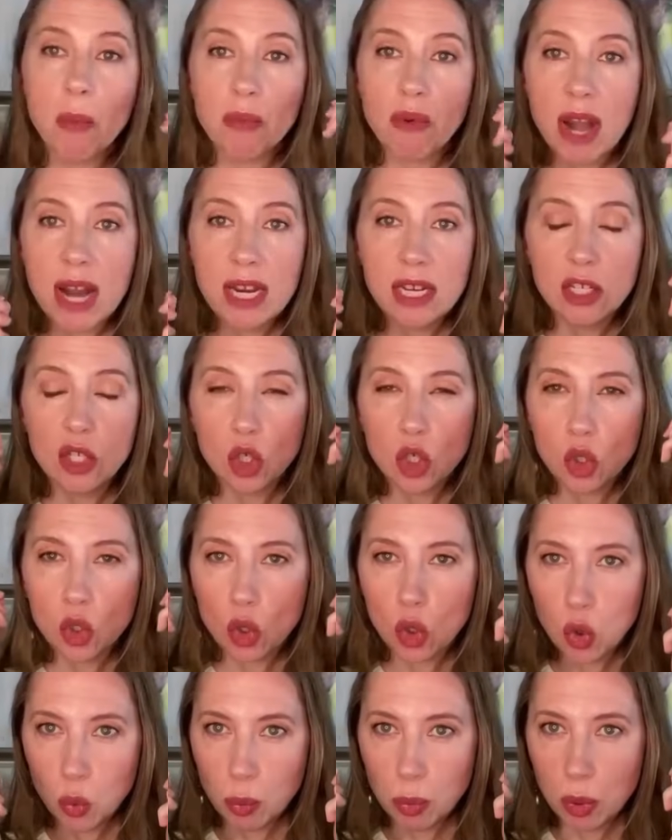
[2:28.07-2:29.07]
brains
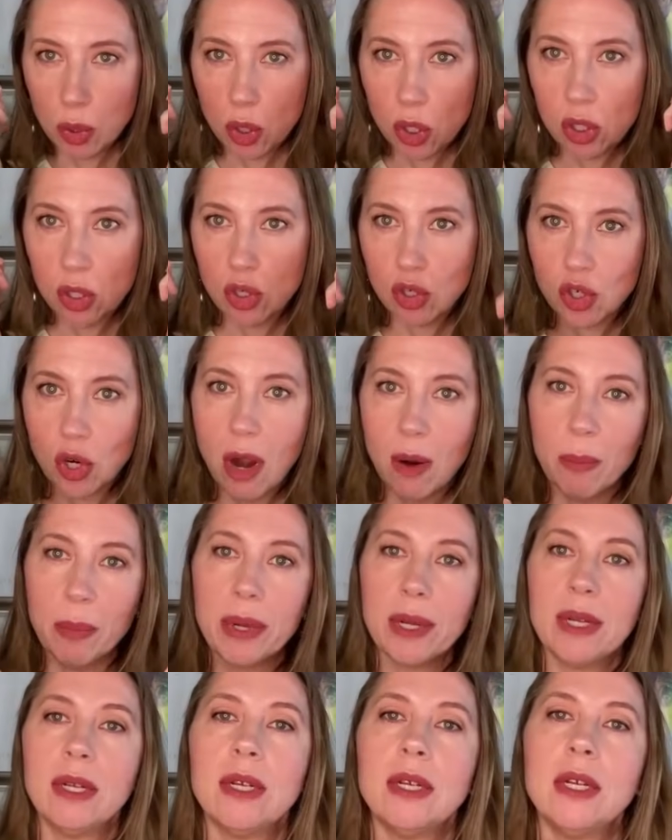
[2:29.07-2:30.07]
super sharp.
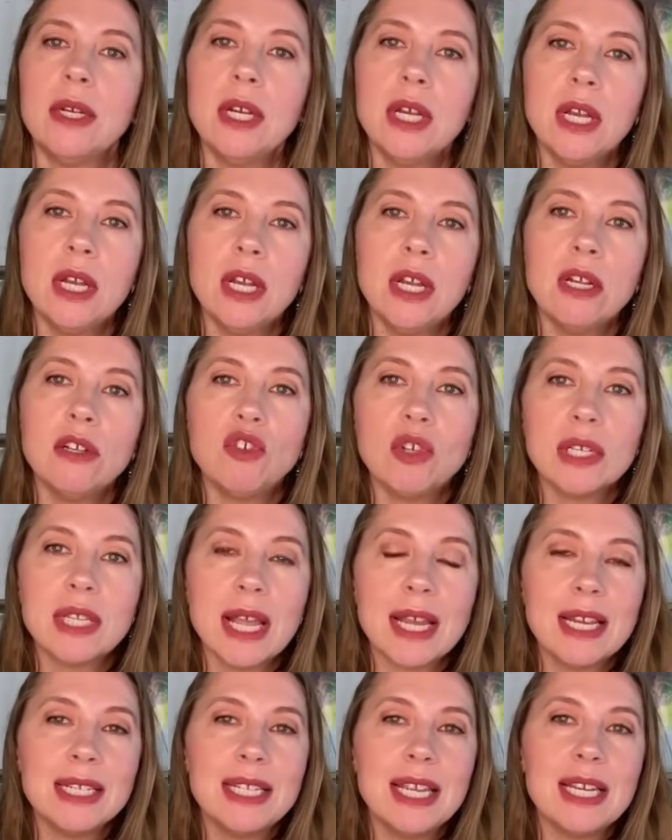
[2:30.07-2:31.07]
Just
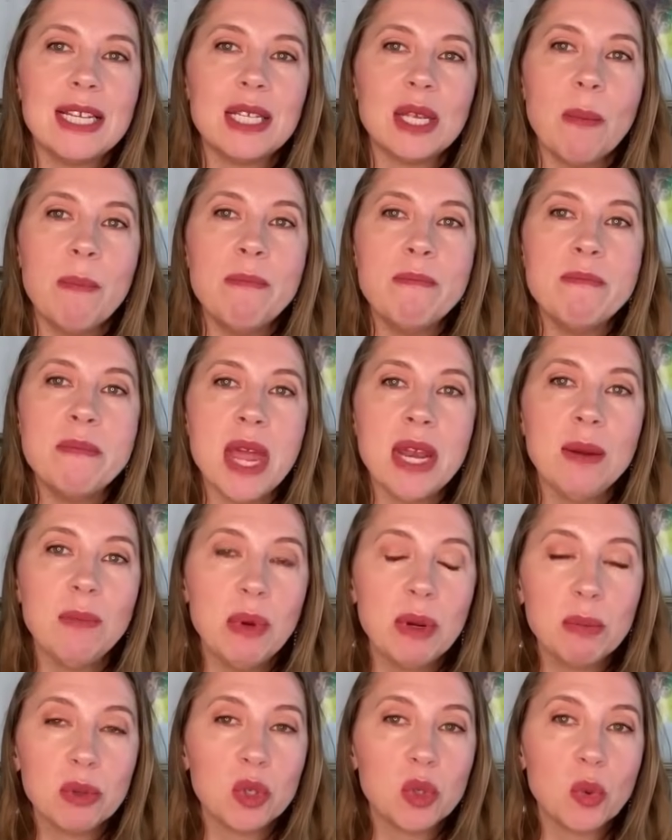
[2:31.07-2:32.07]
like it takes many
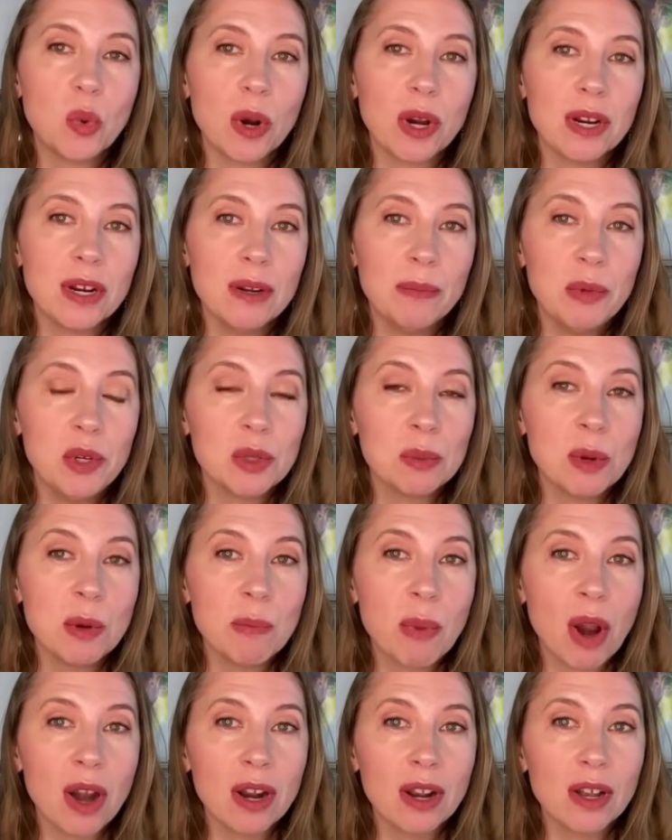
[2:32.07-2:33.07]
people to work in an
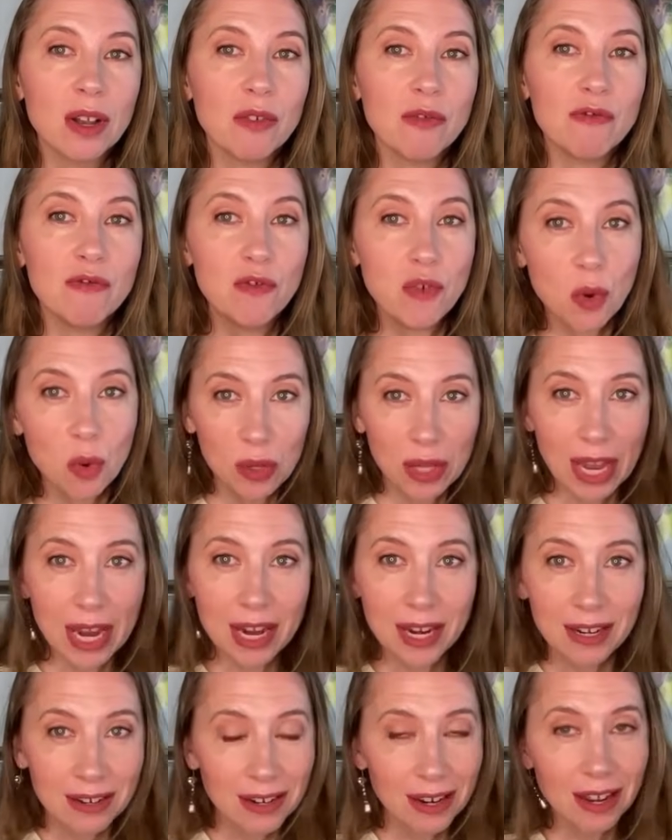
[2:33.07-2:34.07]
amusement park,
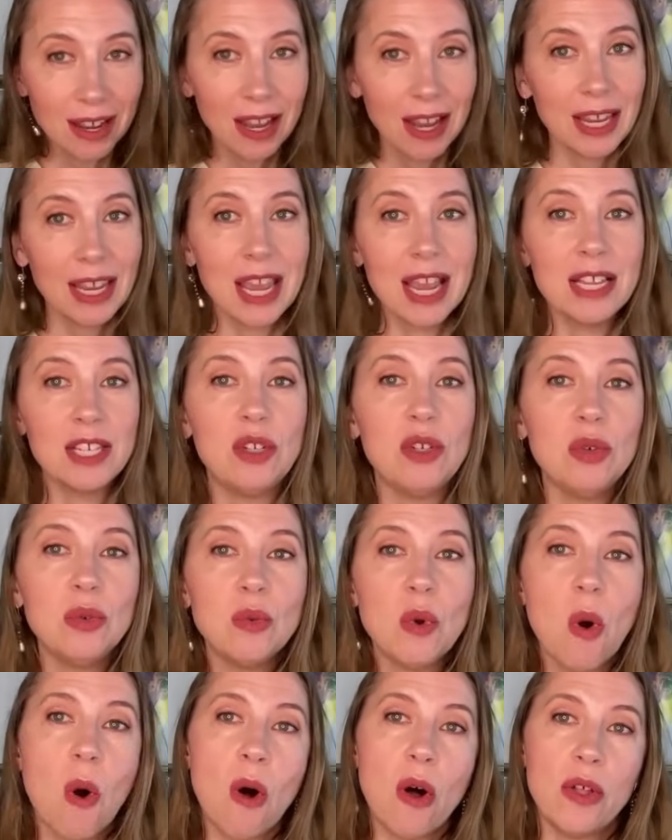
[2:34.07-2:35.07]
folate can't
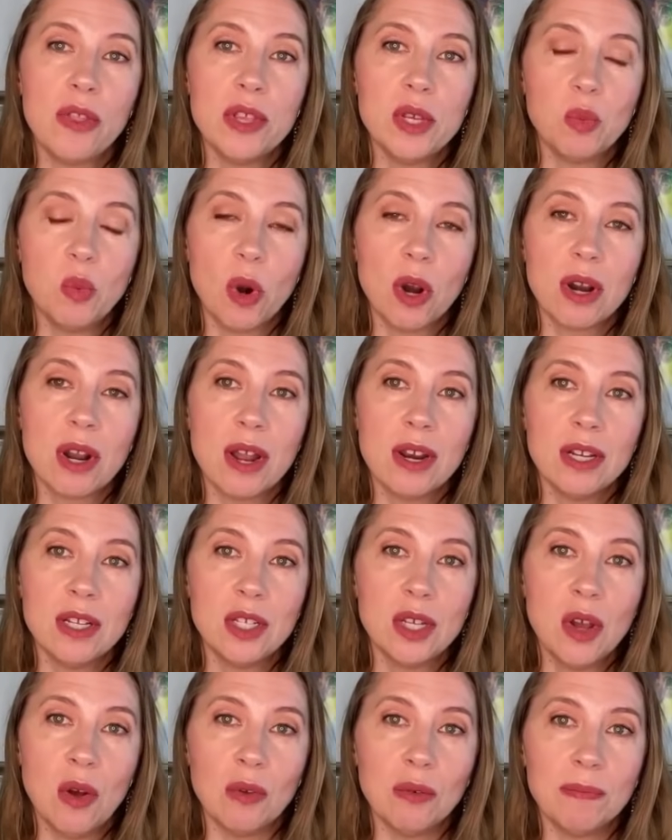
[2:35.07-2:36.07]
do all this work on its
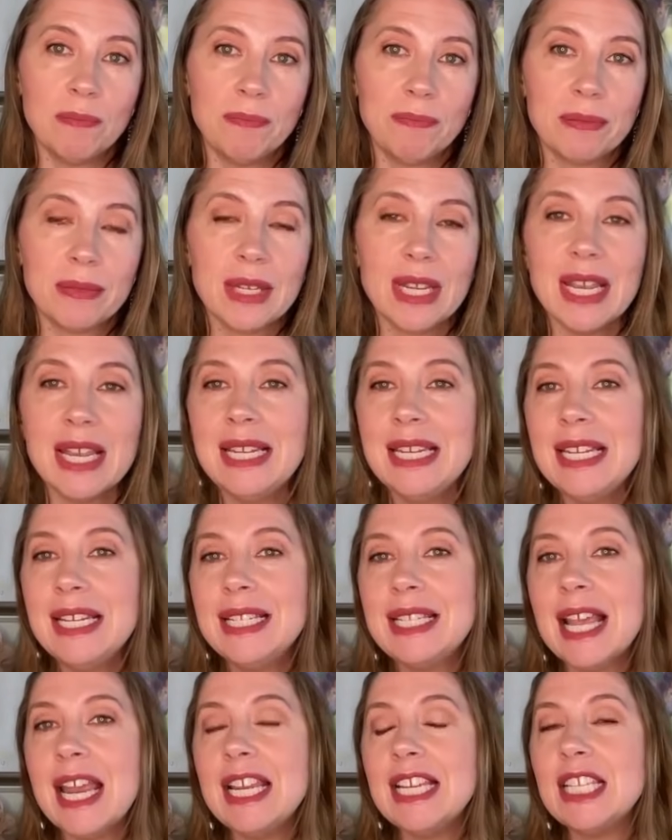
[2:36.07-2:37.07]
own. It
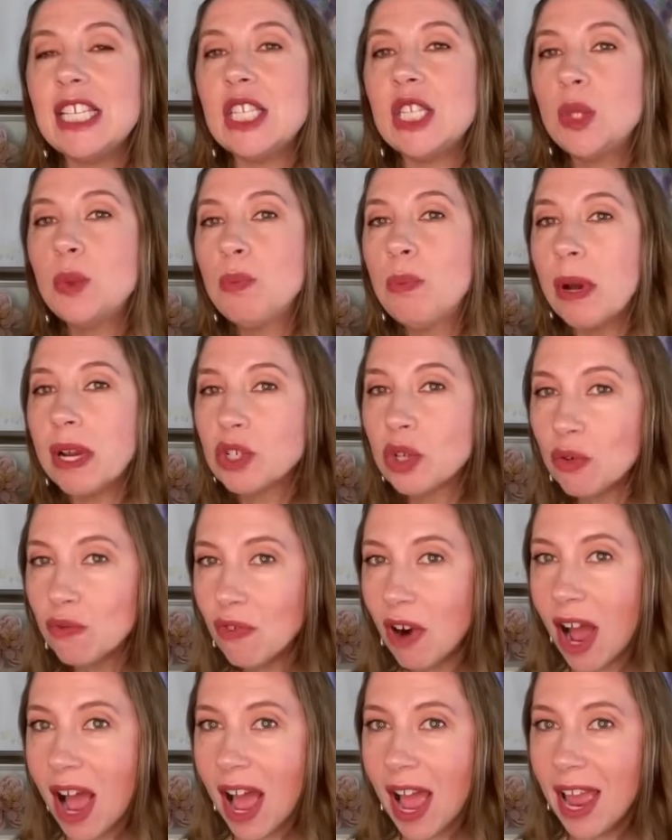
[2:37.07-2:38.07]
needs a special
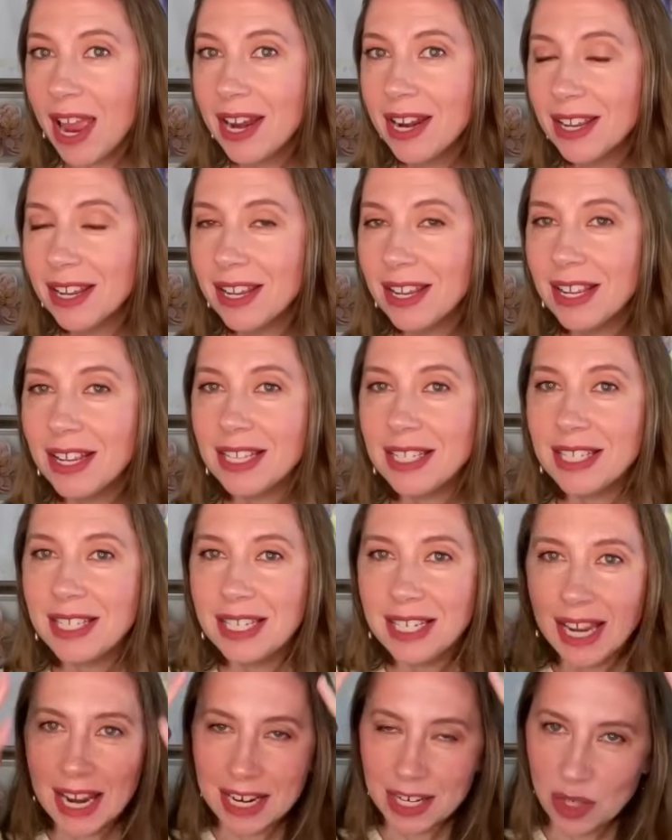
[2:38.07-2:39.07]
ride
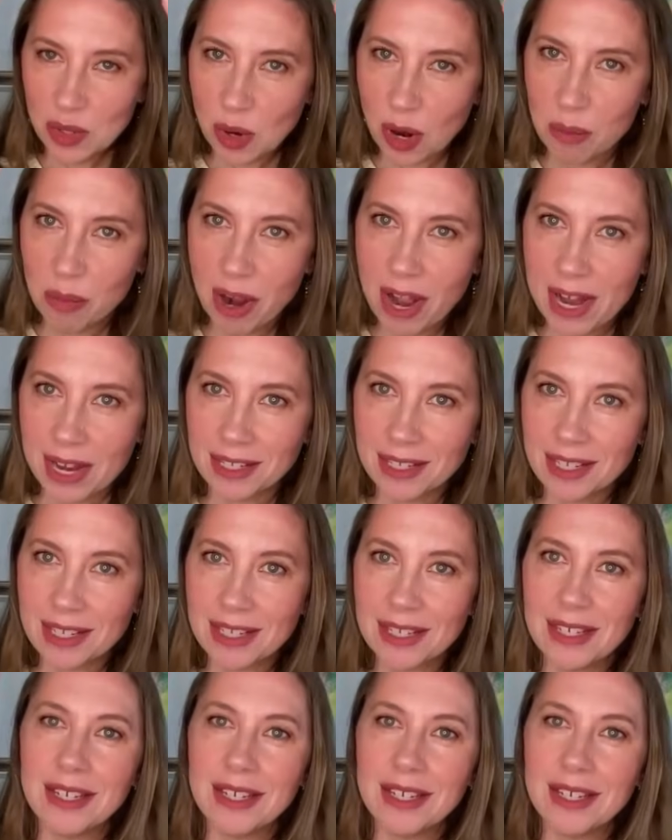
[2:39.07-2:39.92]
to get into our brains.